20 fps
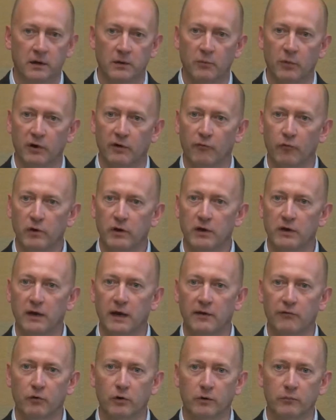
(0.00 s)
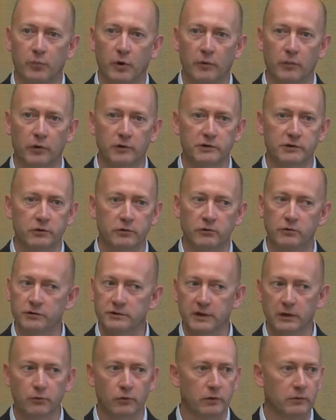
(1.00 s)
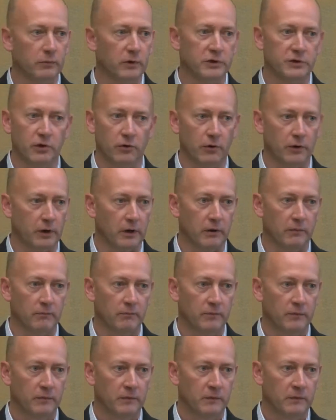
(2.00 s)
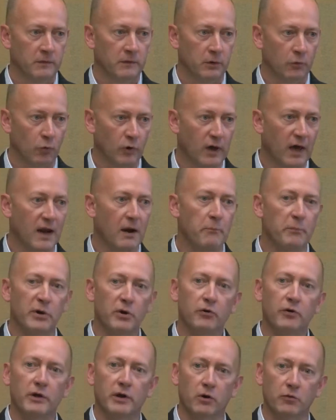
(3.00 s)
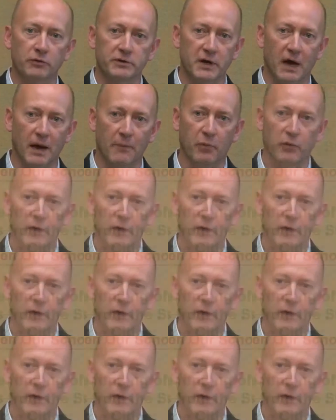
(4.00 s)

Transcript: But if we didn't have good public schools, they wouldn't be showing up. We're kind of building on top